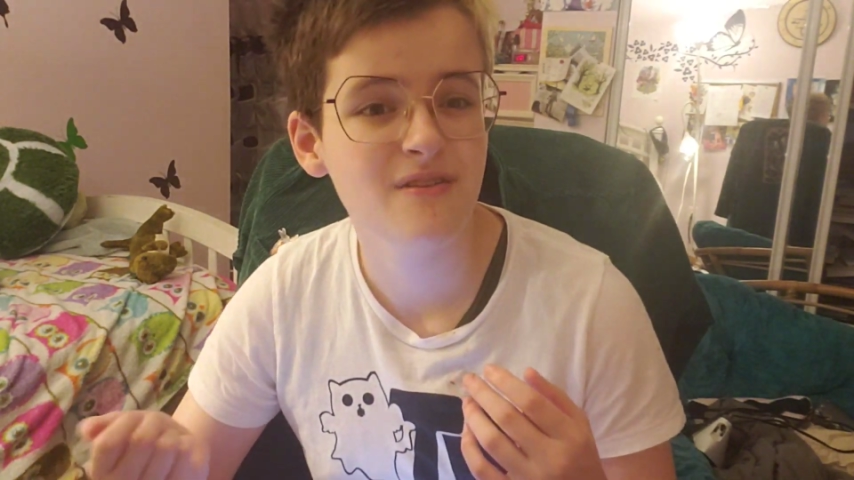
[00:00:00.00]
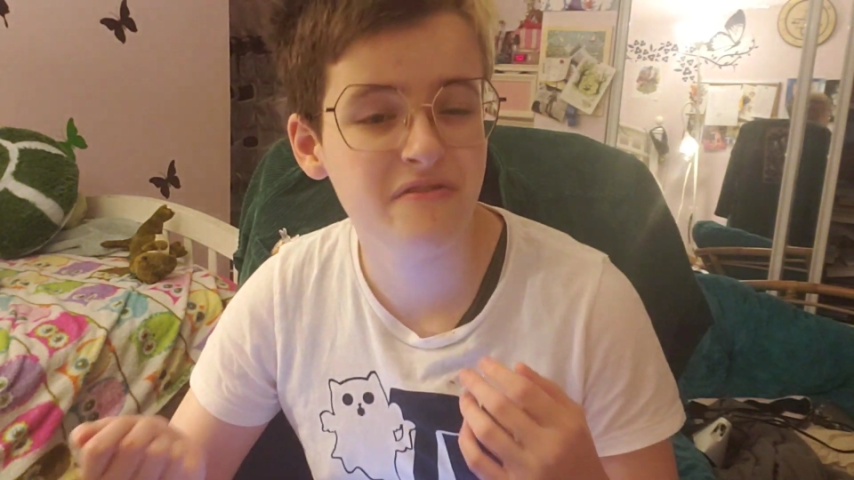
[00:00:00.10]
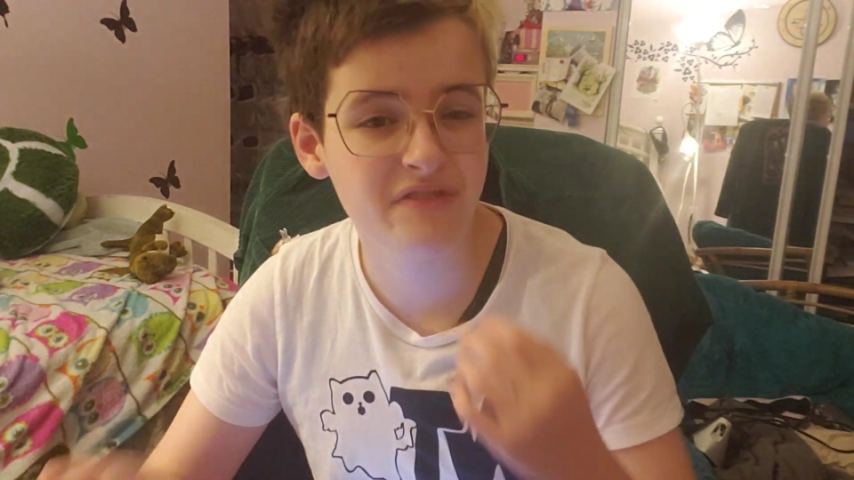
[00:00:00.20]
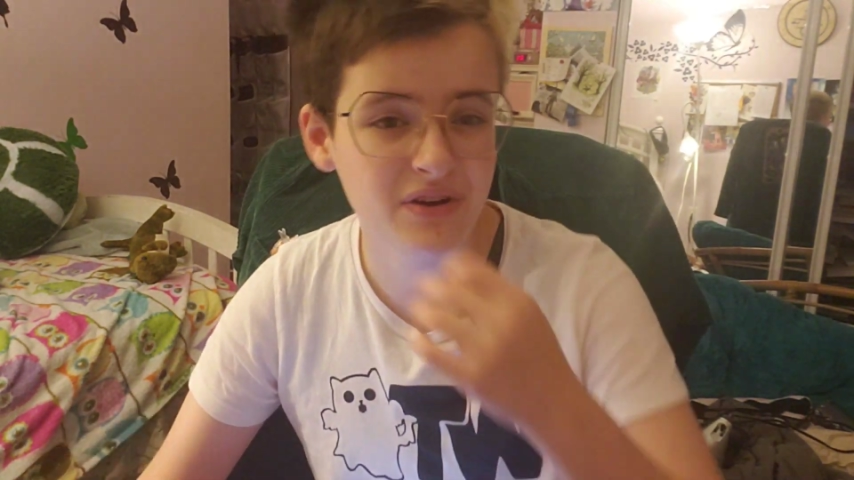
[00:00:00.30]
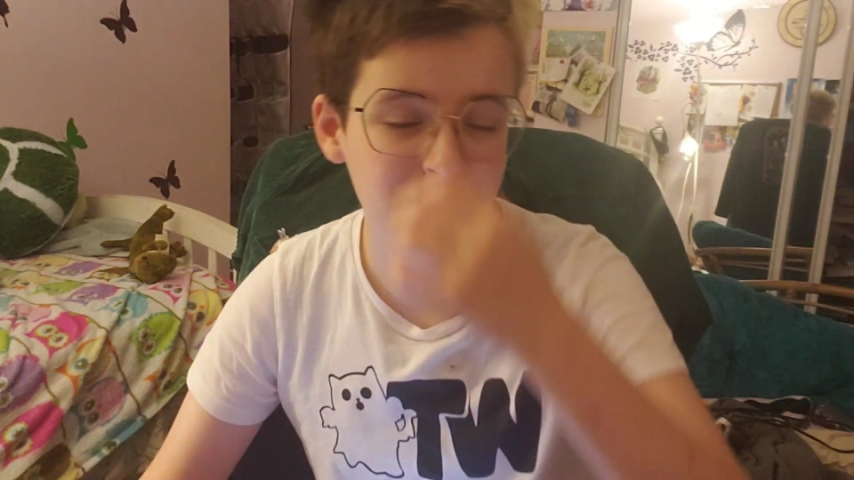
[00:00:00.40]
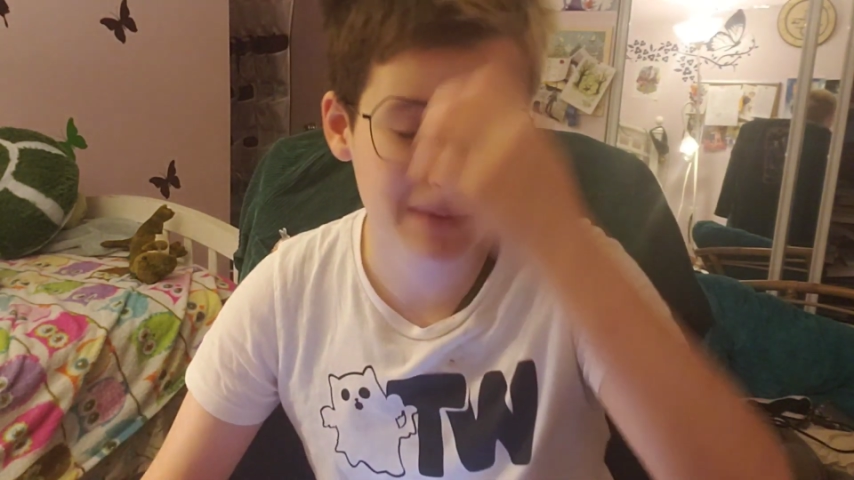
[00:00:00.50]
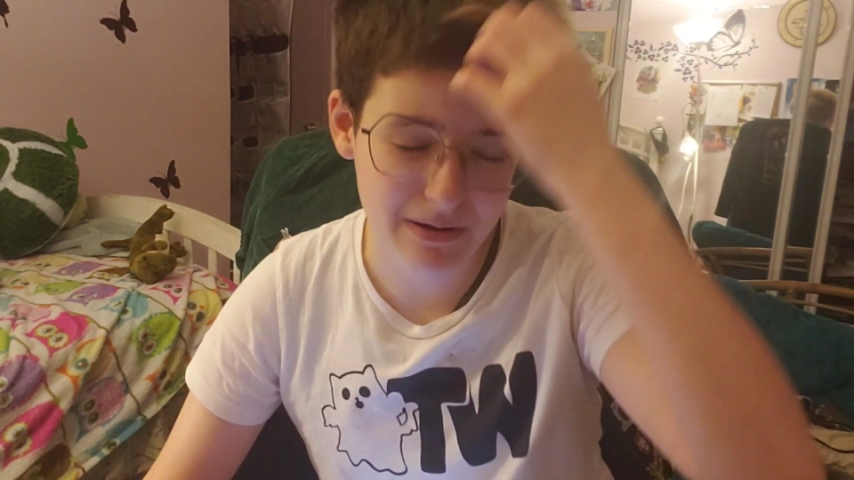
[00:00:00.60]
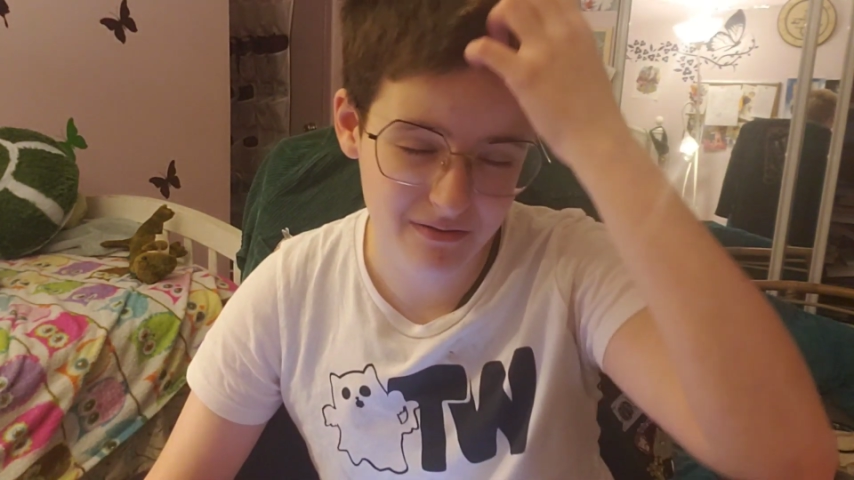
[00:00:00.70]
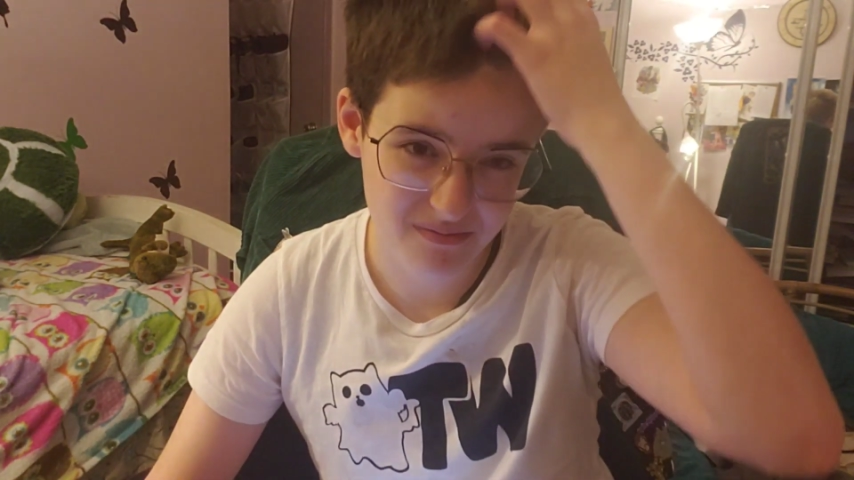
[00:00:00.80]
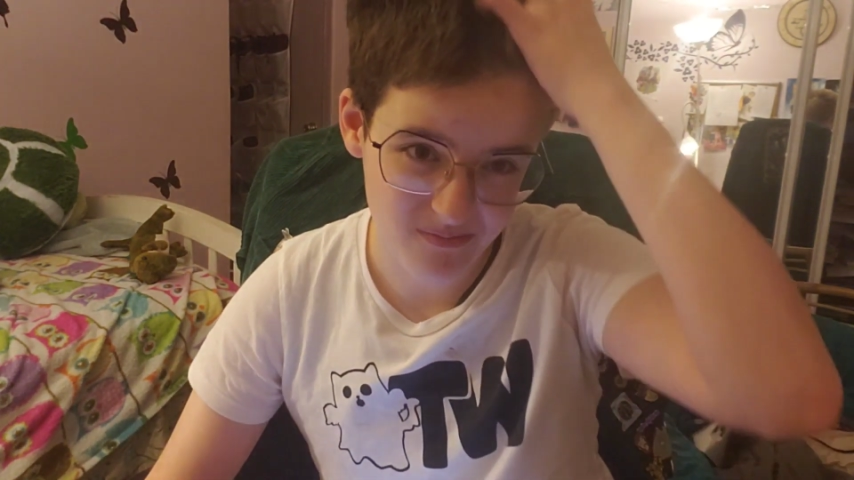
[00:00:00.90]
film
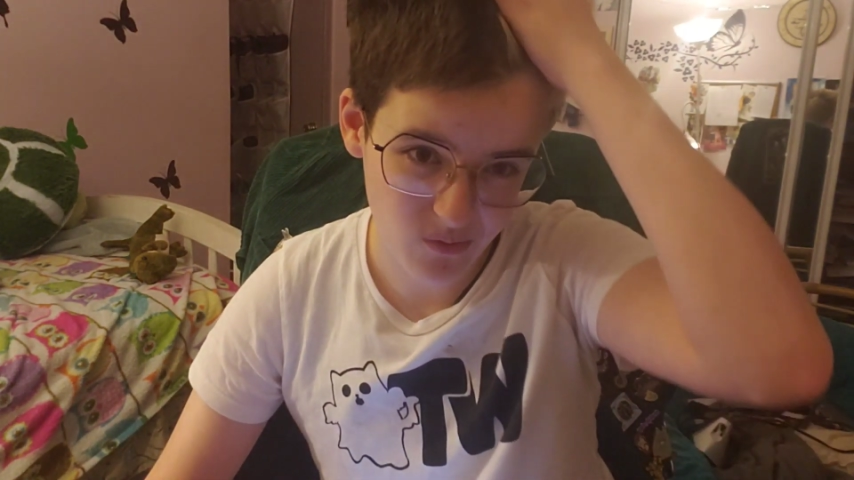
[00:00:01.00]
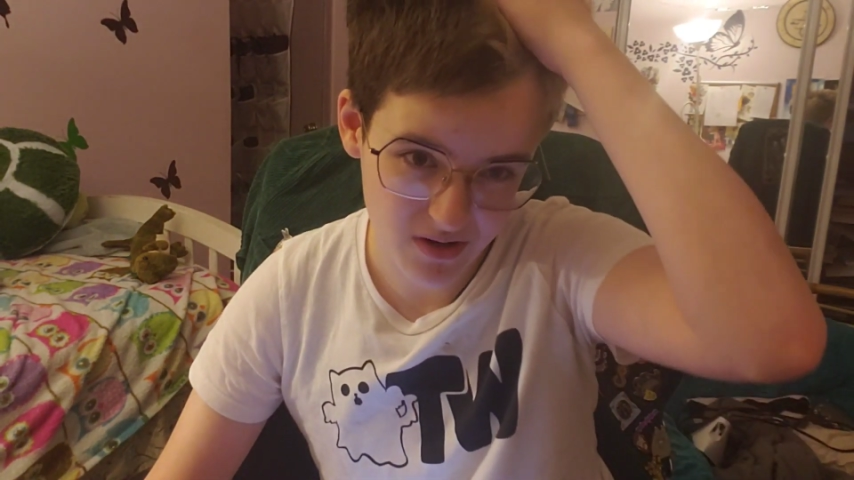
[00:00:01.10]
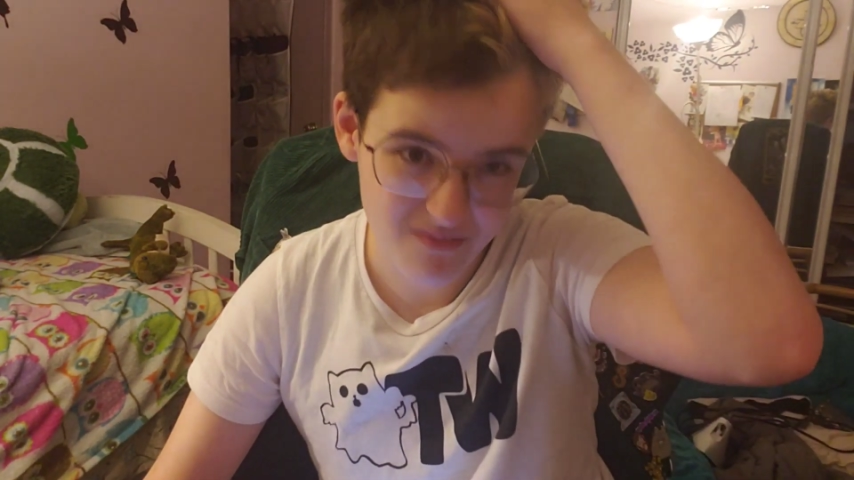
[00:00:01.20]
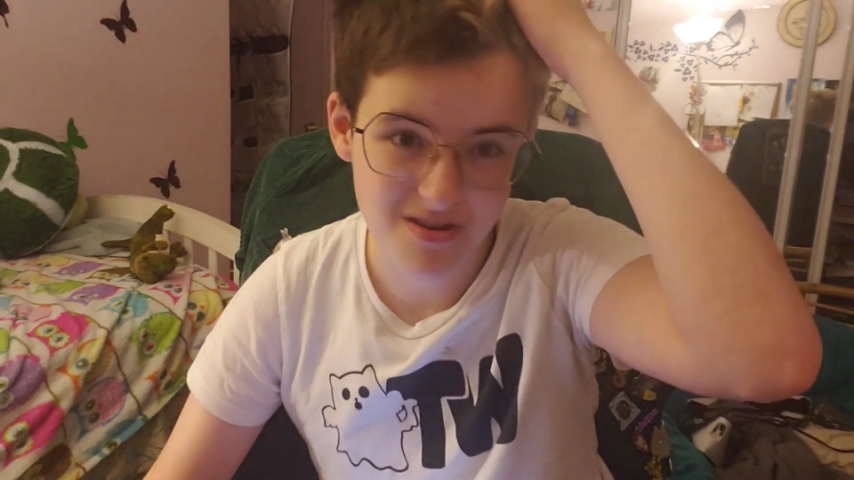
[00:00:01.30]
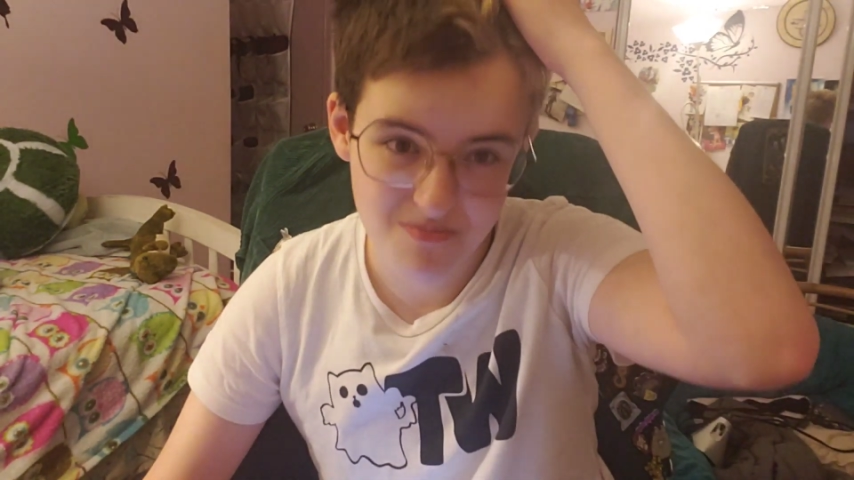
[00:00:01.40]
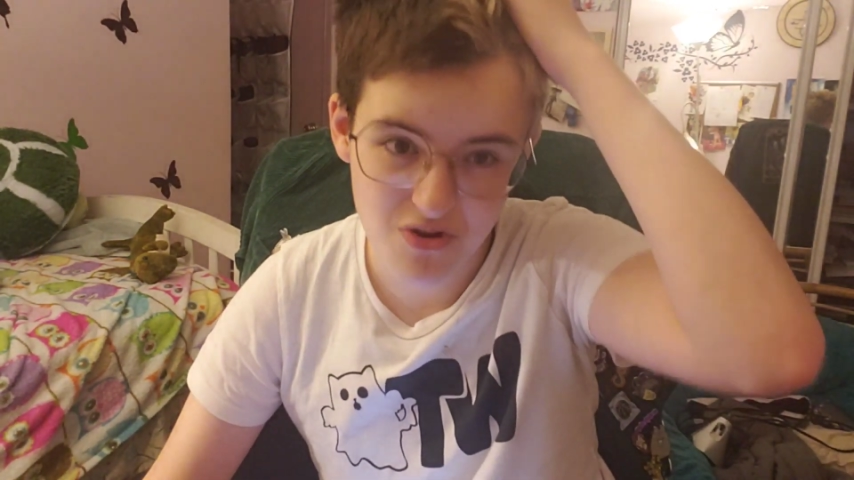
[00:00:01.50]
of one of their